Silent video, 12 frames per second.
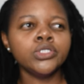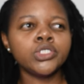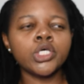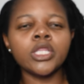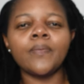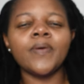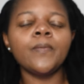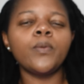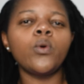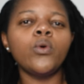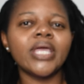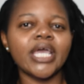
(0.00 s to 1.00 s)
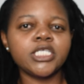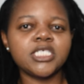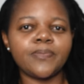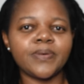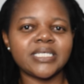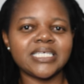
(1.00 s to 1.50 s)
to the people who get to
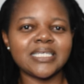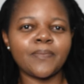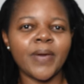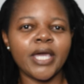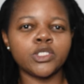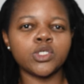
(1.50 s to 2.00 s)
participate,